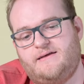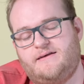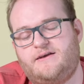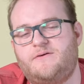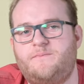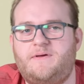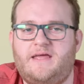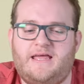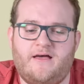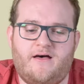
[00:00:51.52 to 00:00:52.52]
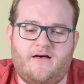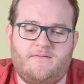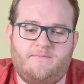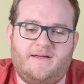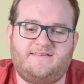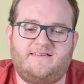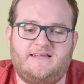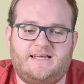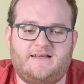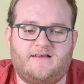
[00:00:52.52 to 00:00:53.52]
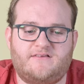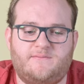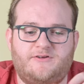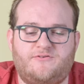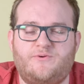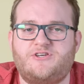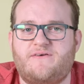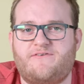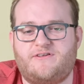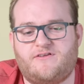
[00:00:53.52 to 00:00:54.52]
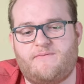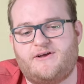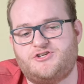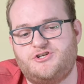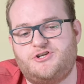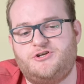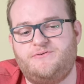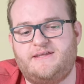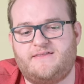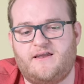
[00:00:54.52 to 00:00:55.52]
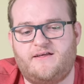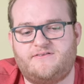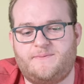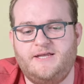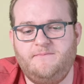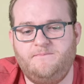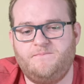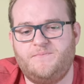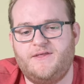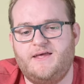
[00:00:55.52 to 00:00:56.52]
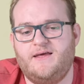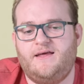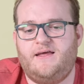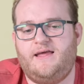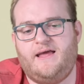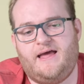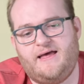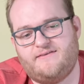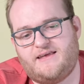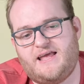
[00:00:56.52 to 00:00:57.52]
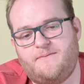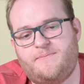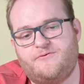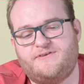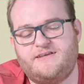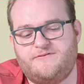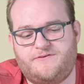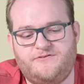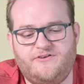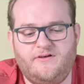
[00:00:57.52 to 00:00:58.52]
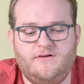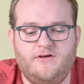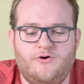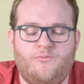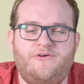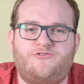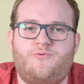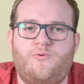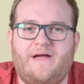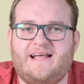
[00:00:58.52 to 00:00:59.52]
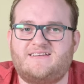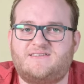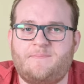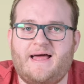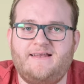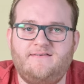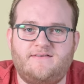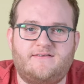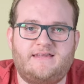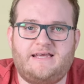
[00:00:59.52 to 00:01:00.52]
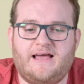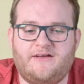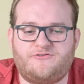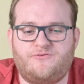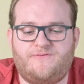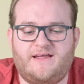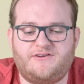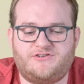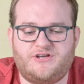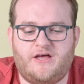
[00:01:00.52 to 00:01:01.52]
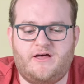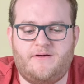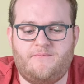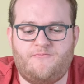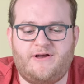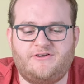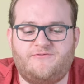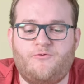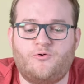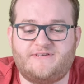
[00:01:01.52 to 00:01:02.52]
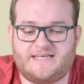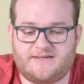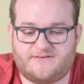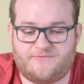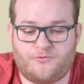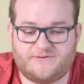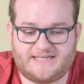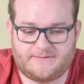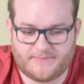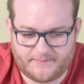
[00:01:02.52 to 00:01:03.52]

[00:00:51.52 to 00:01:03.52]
and can be basically customized to whichever direction you need the light to be in. It has a built-in diffuser, which will expand the actual flash range 14 to 14